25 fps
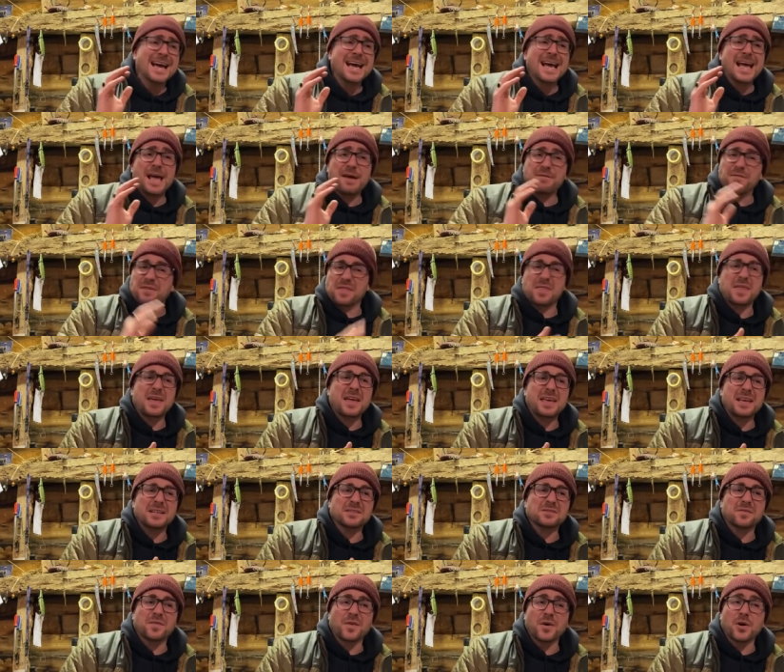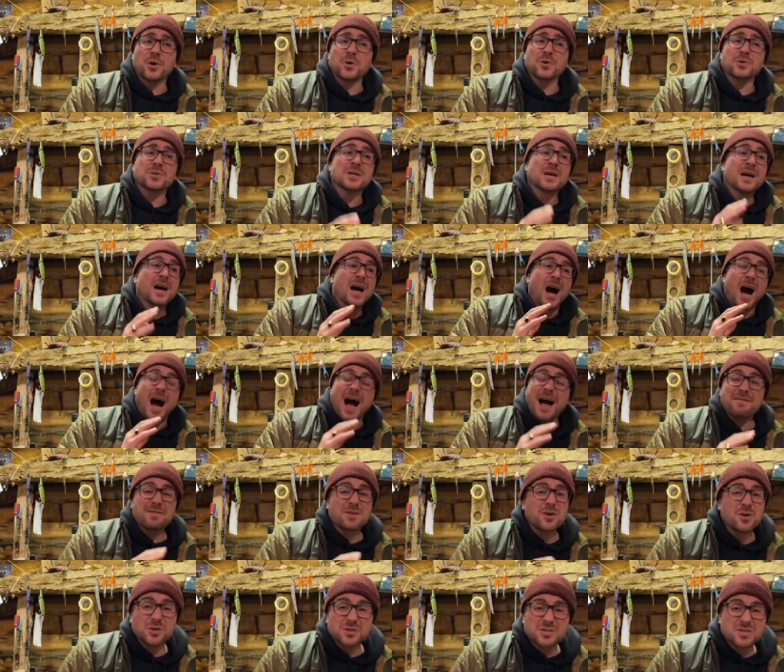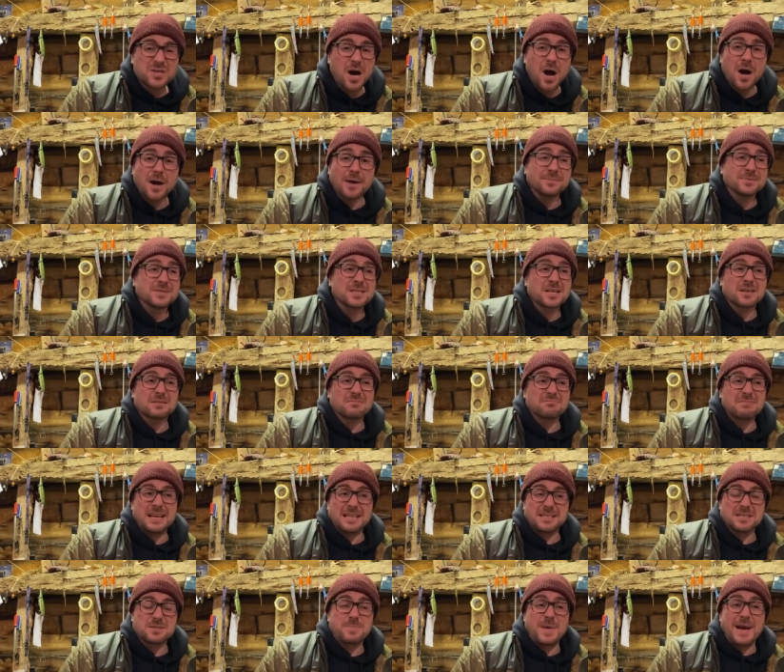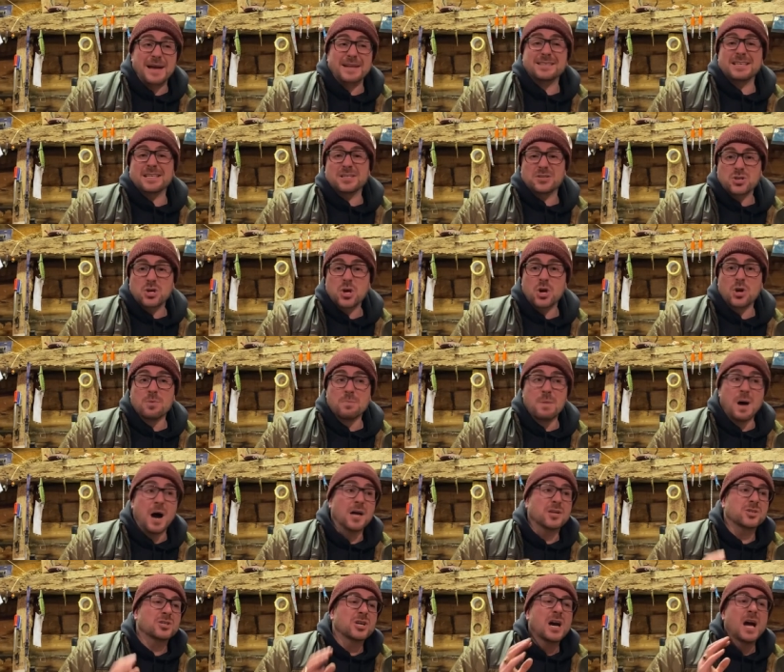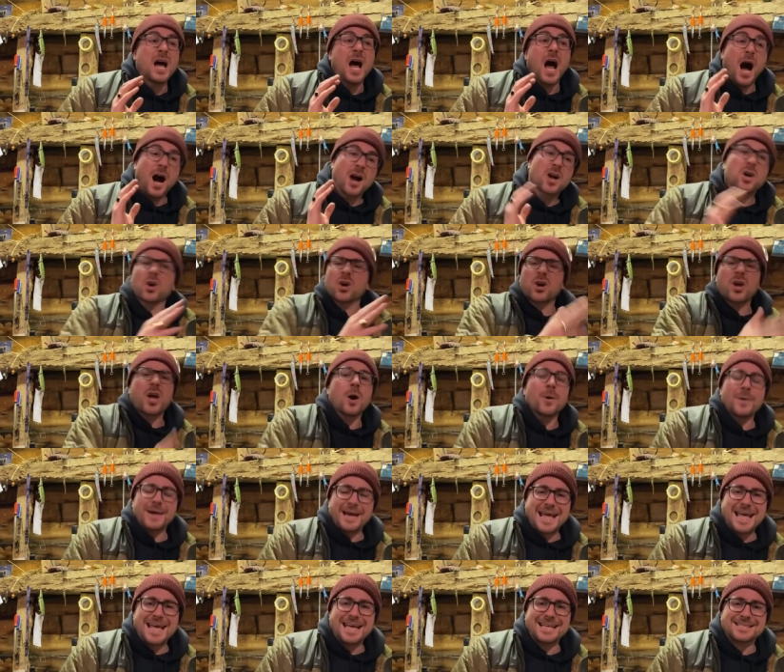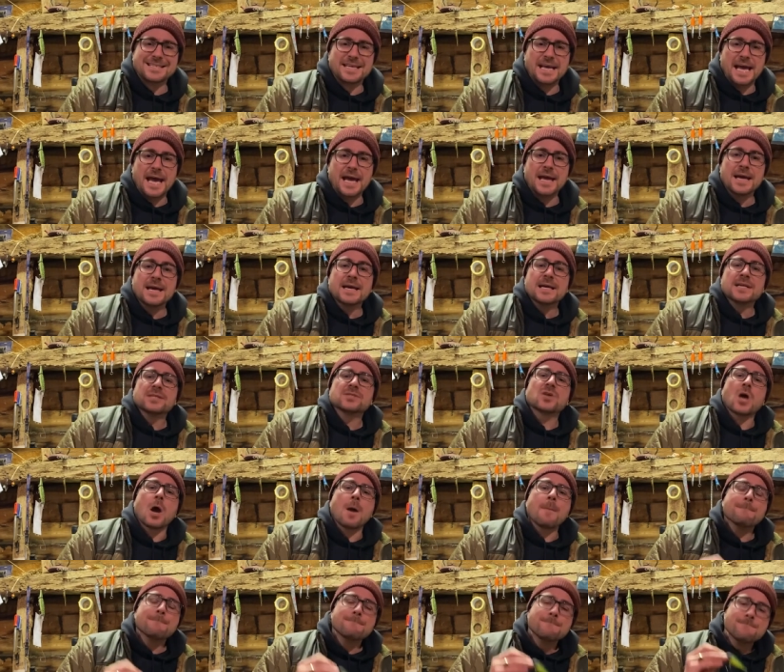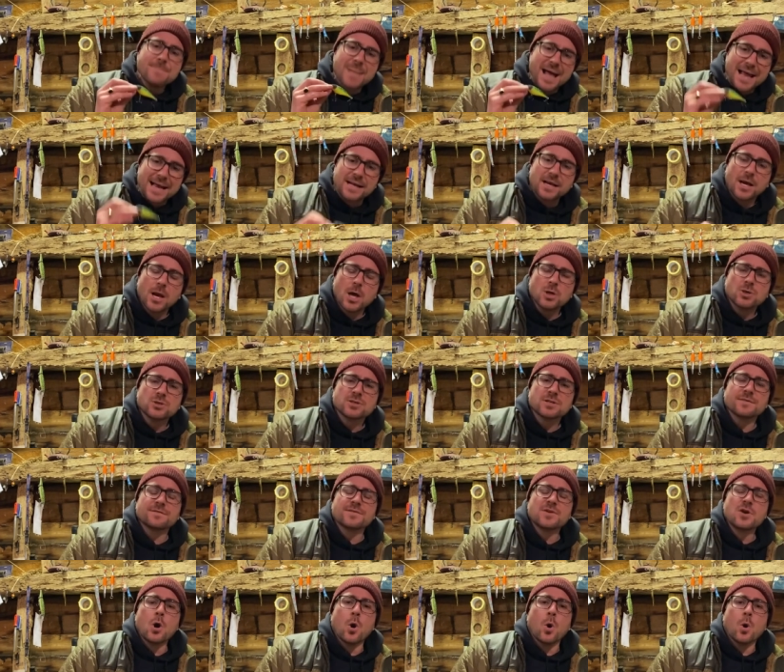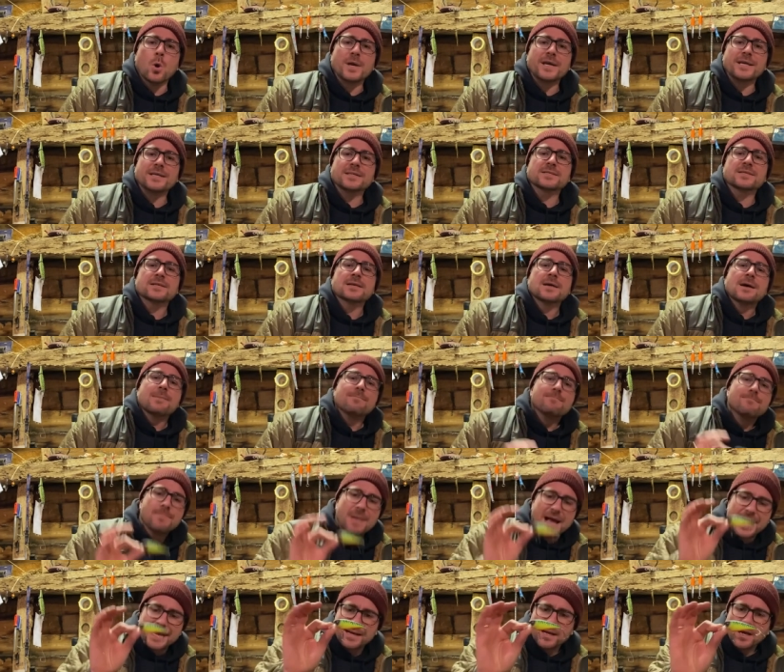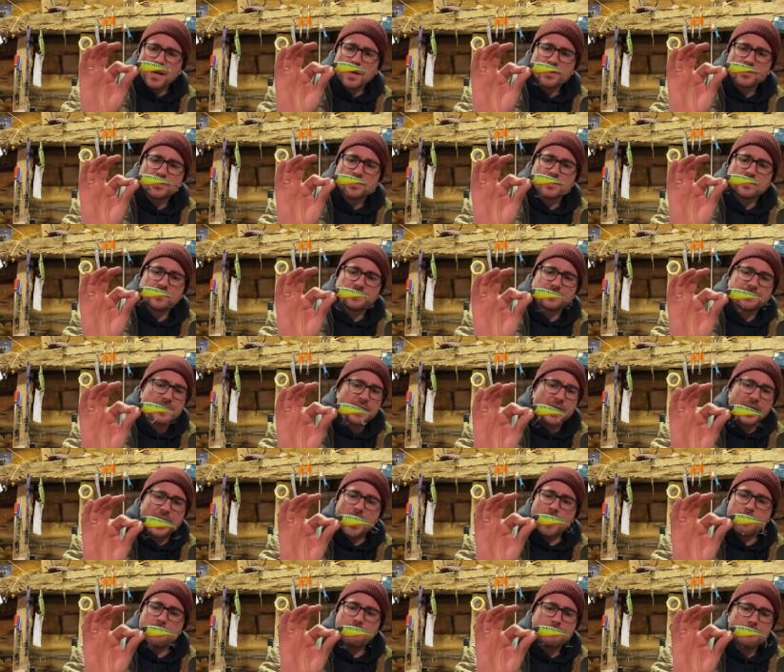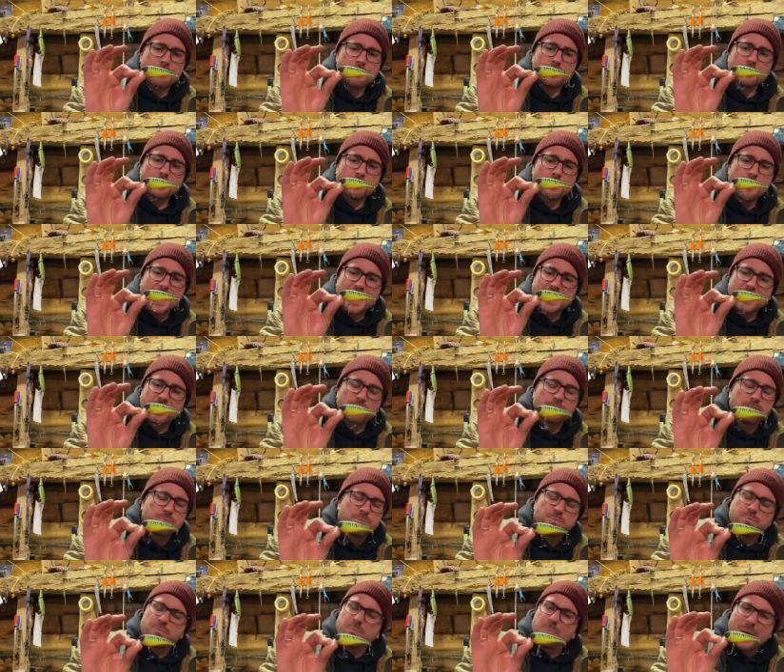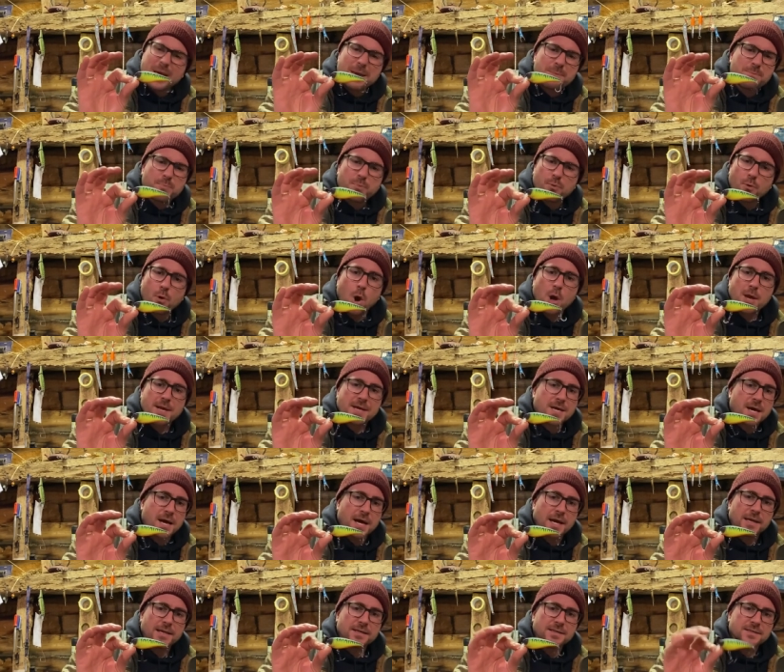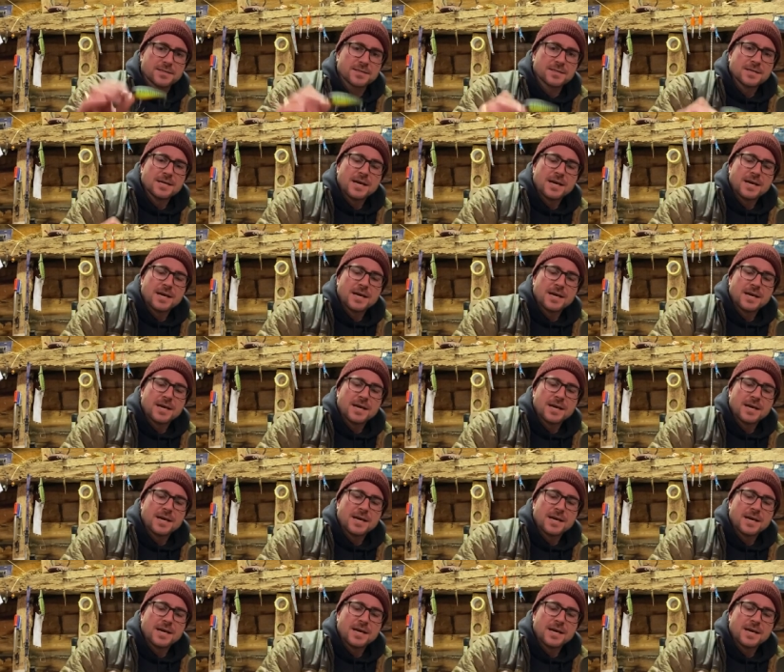if I think it's food, I haven't got time to inspect it too much. I've got to go and hit it. So make loads of noise, make loads of, you know, make big bright colours,